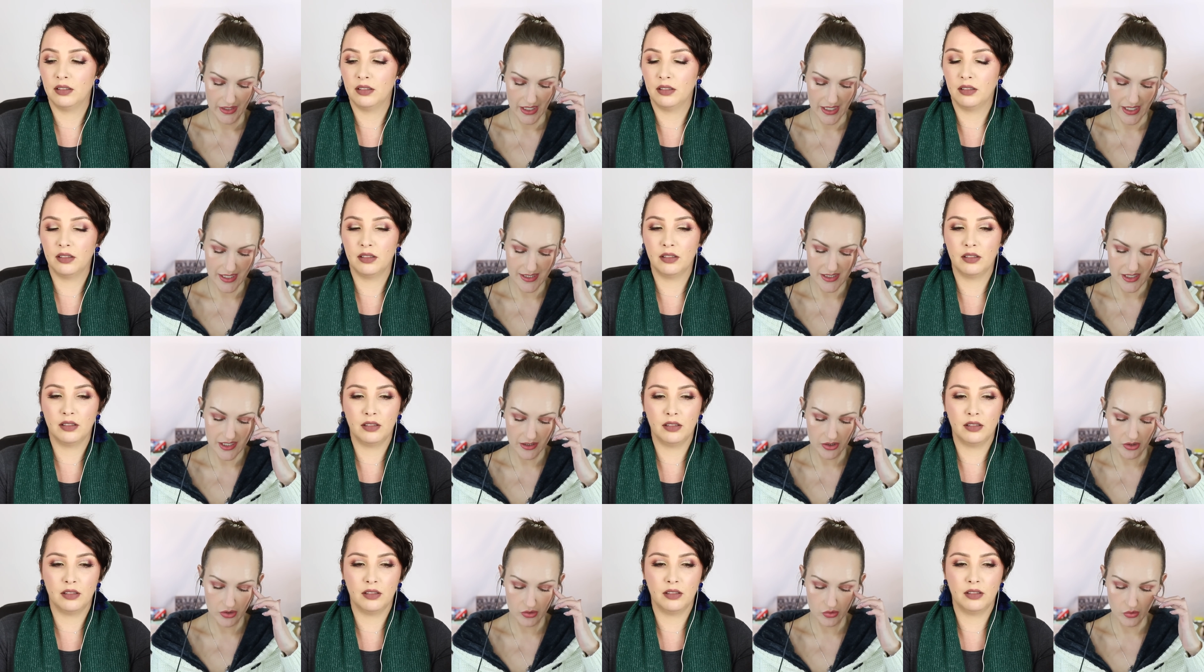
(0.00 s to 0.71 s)
Speaker 1: it's
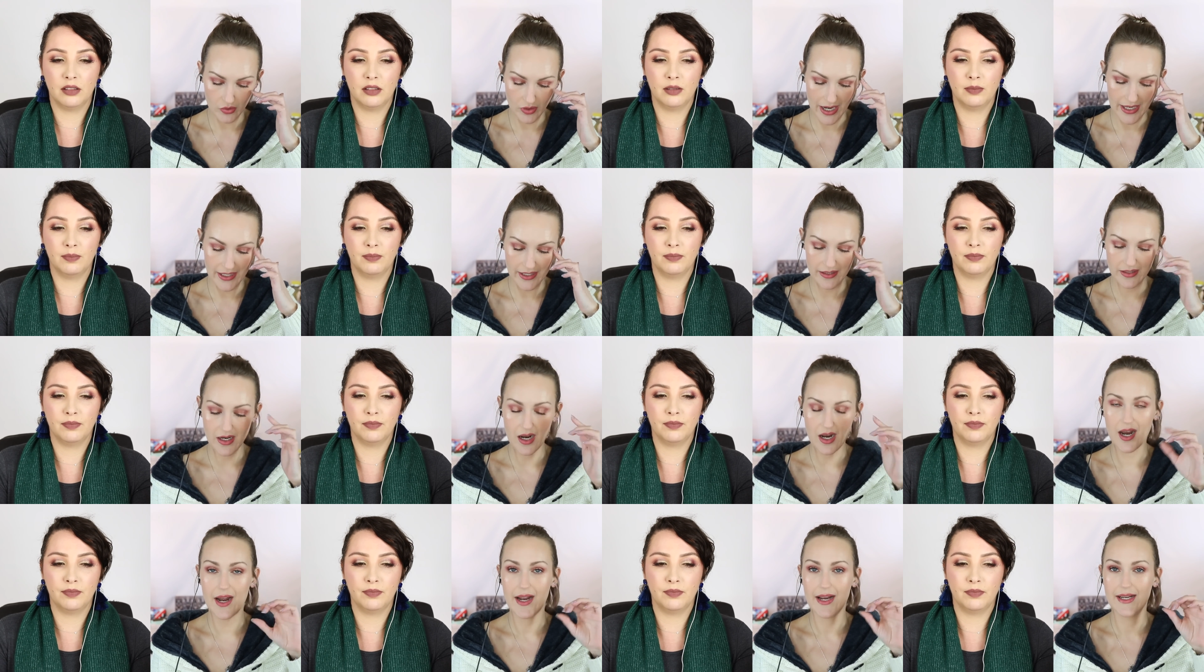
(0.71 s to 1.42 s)
a great
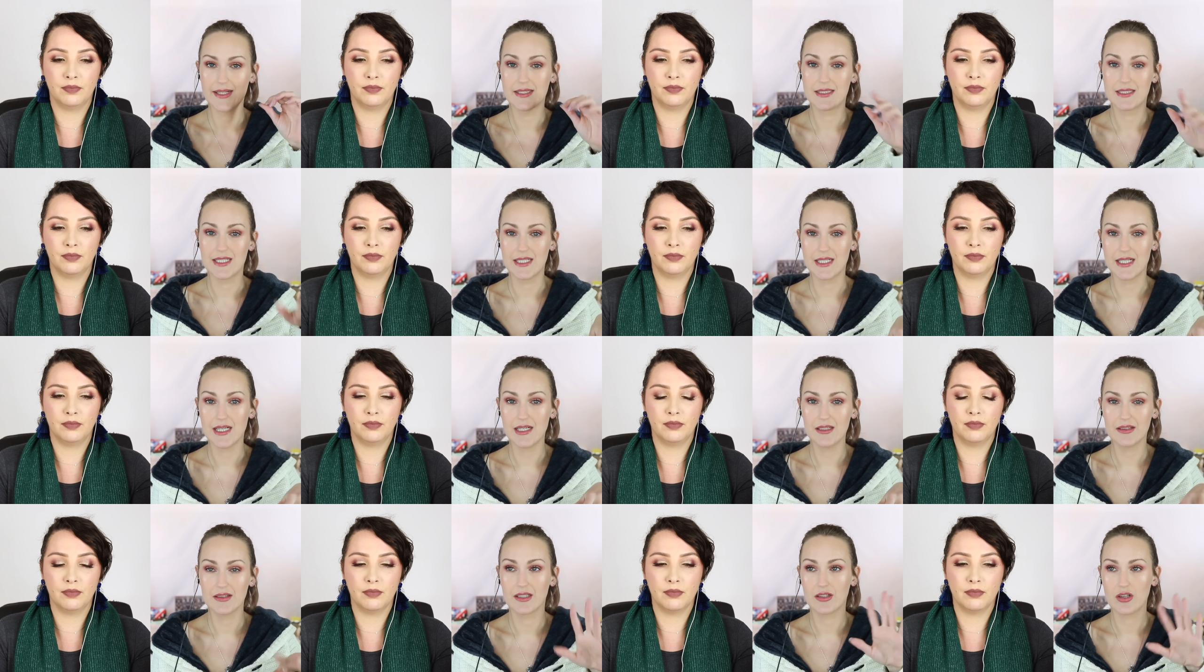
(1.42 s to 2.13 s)

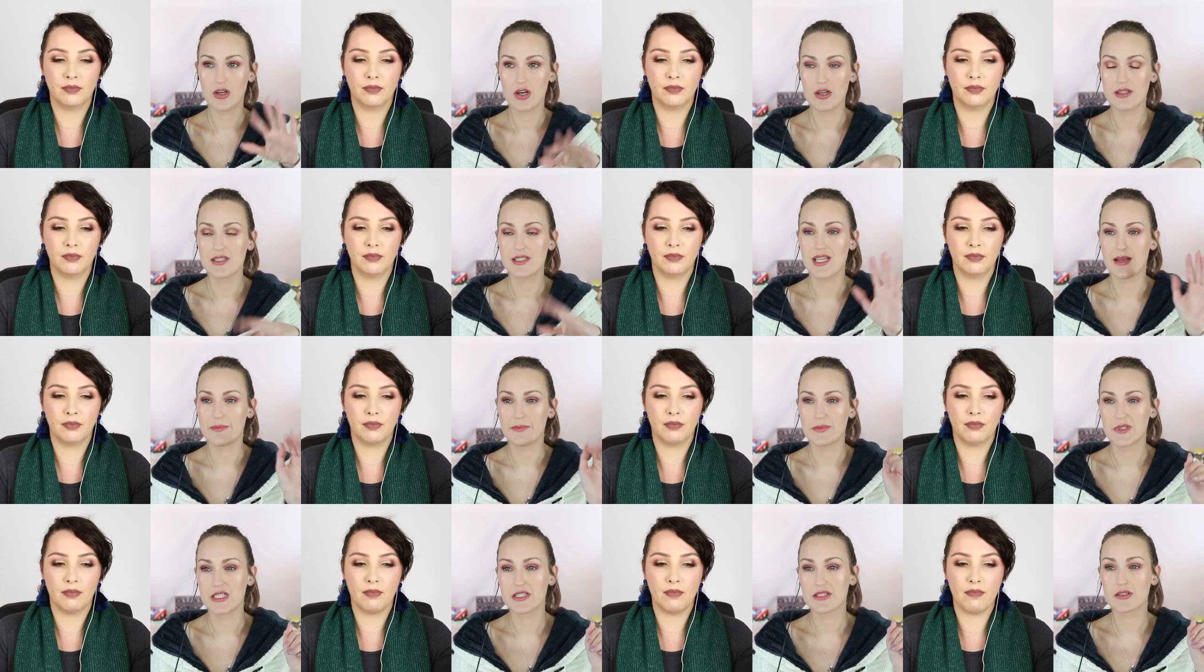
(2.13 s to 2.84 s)
idea. The
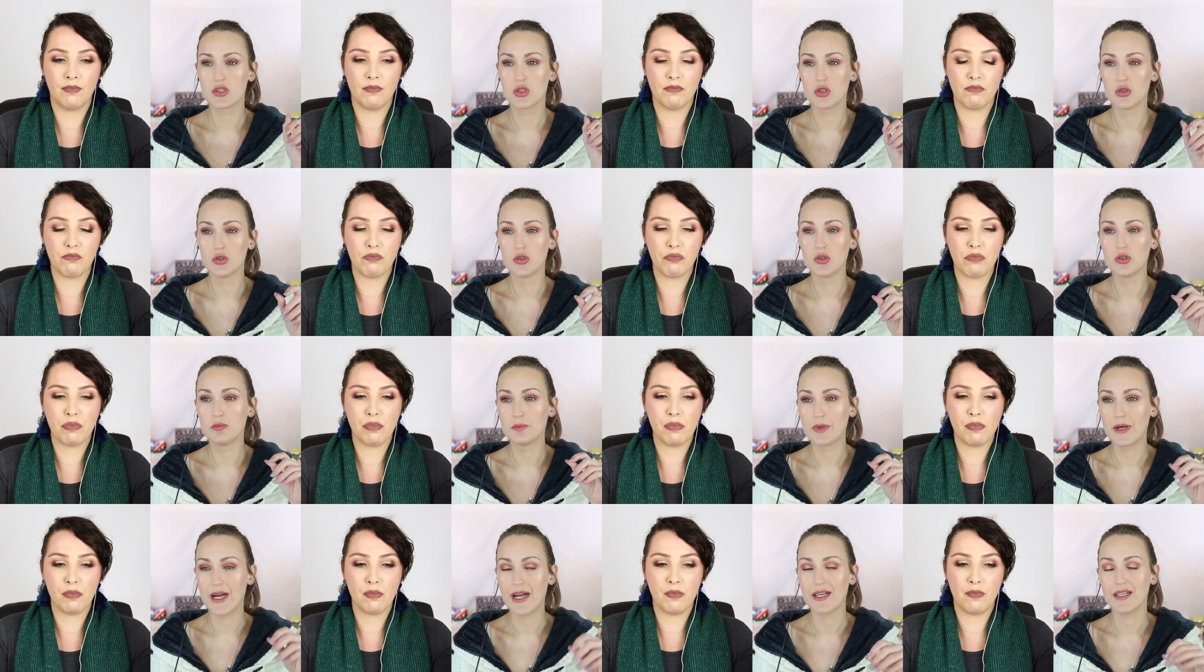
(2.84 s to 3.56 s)
concept is
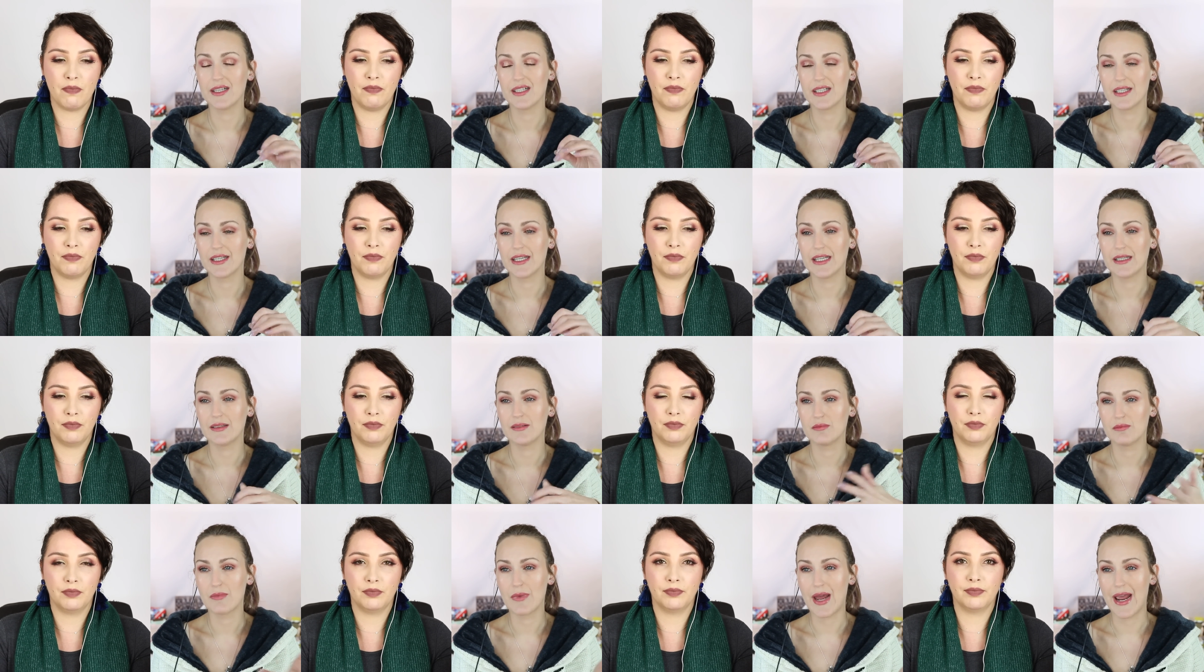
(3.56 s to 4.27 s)
cool, but
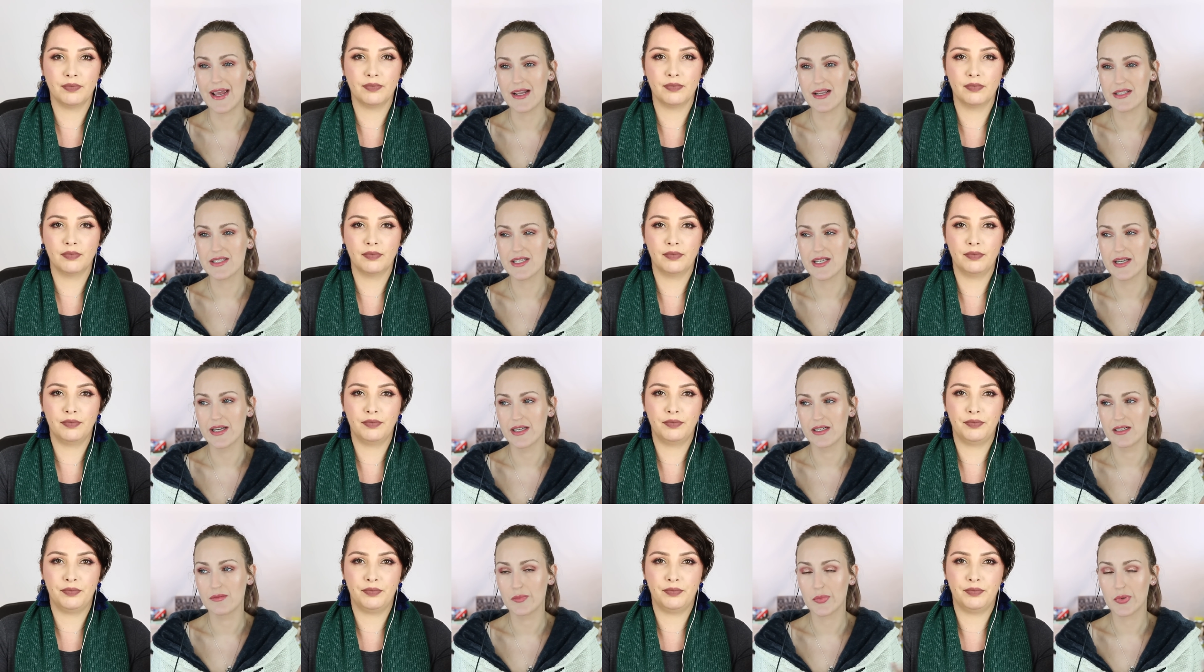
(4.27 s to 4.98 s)
it makes
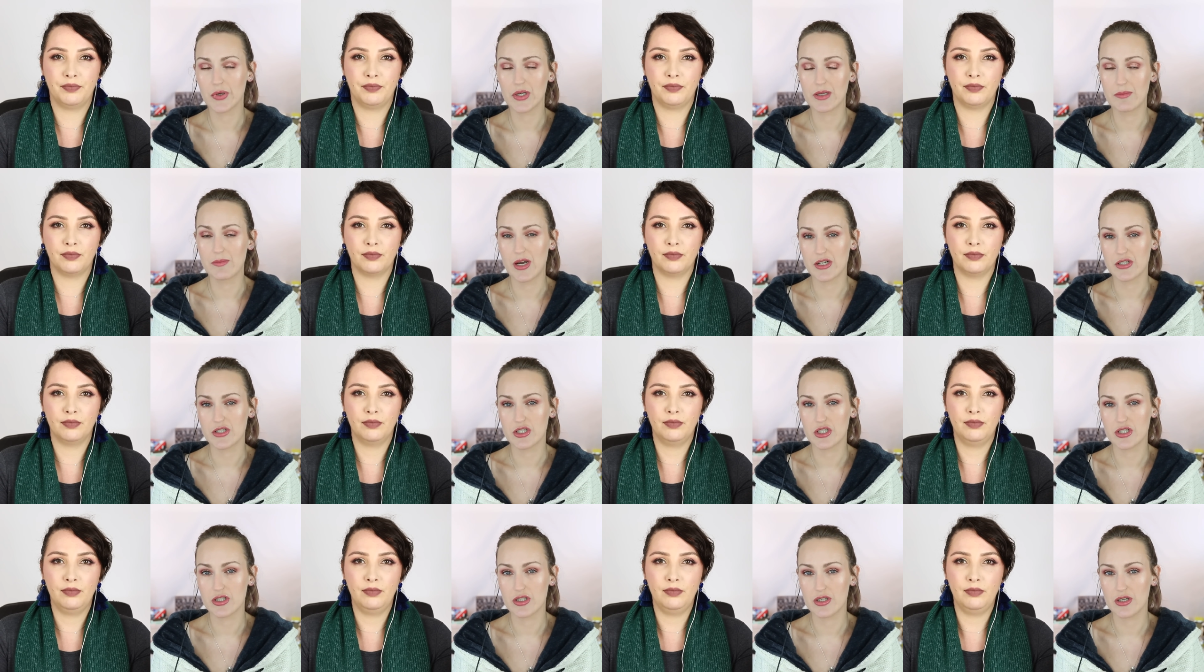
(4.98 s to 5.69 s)
it pretty
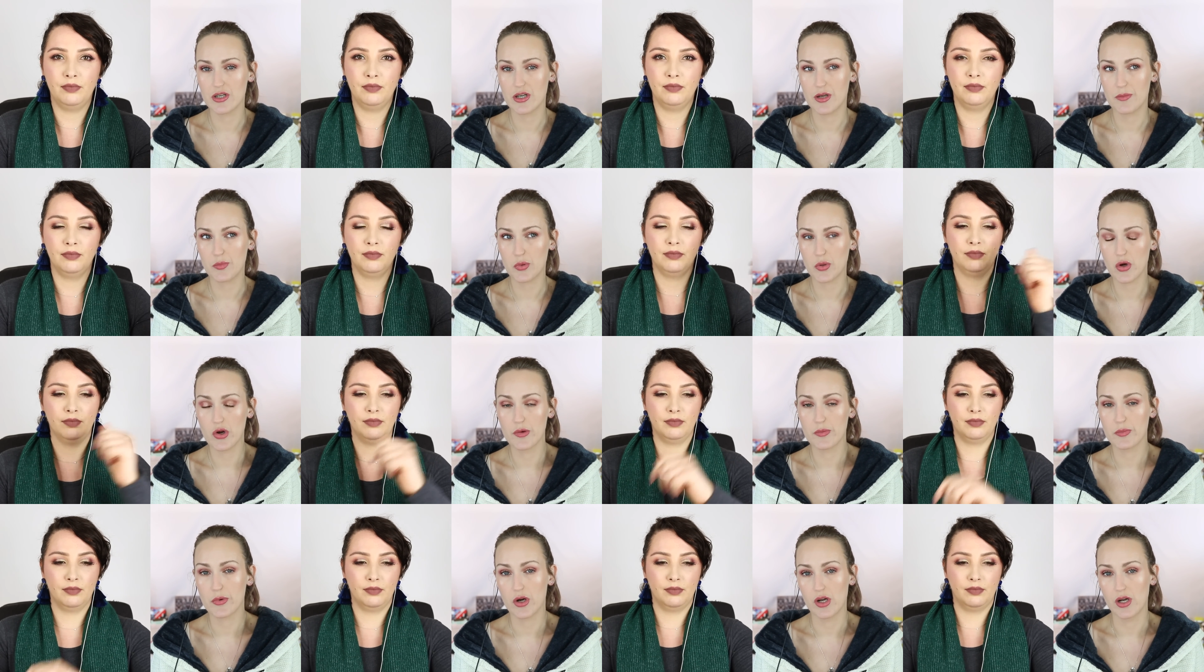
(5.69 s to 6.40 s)
much a
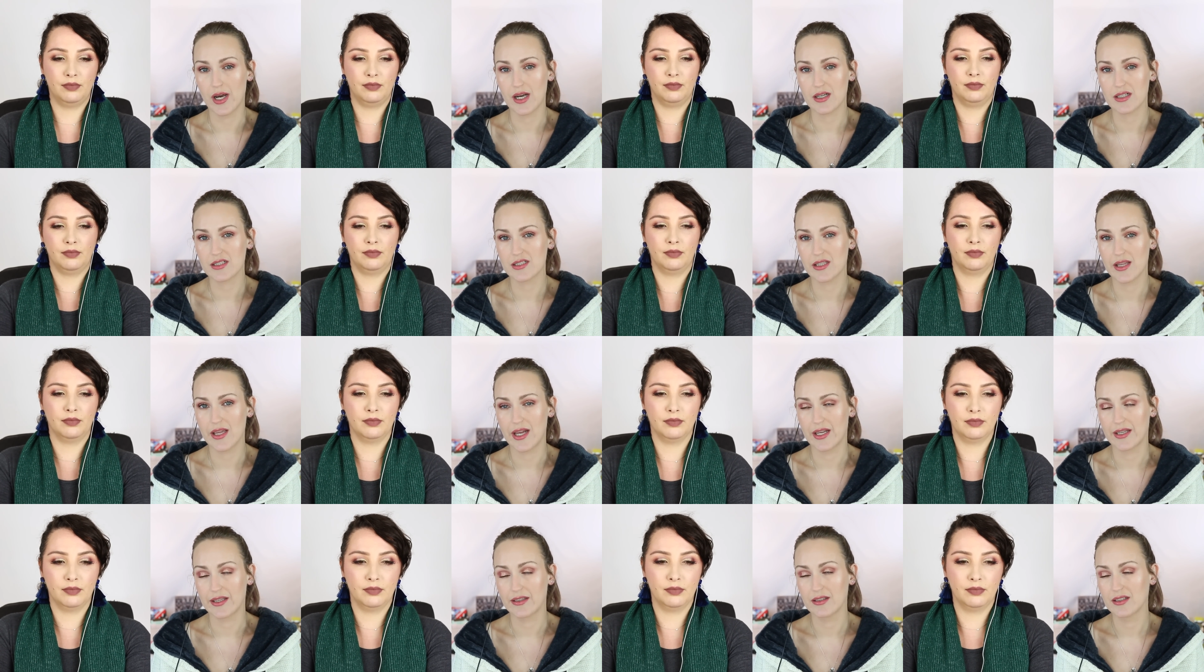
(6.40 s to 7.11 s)
pro product.
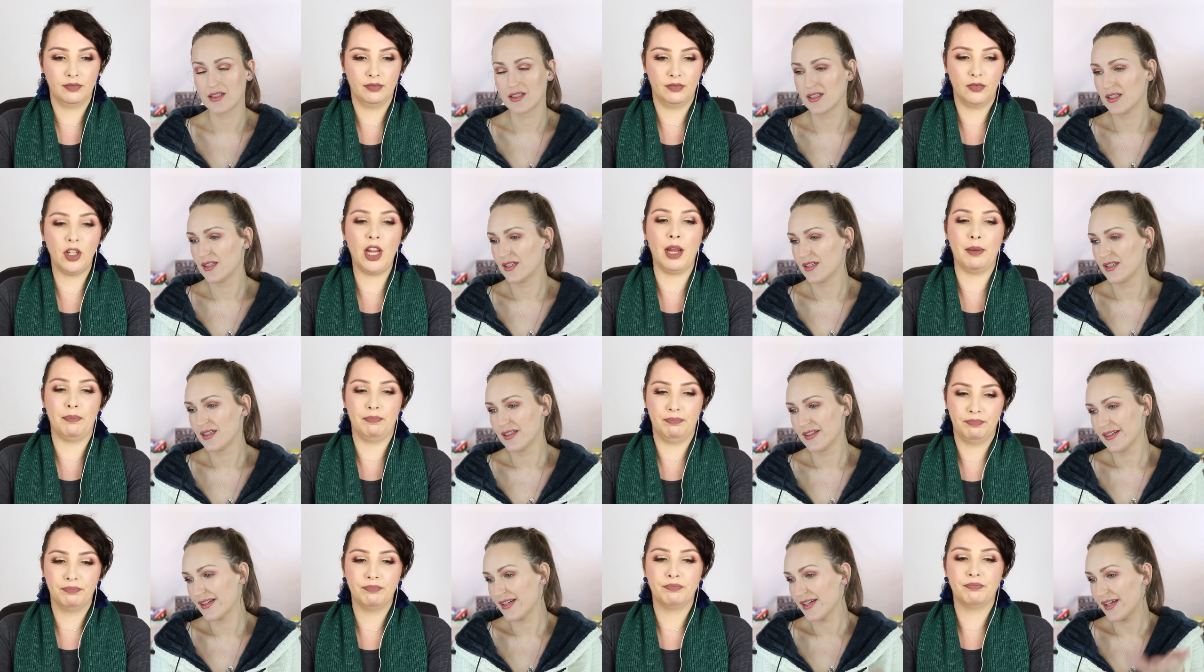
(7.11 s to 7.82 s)
Like, yeah.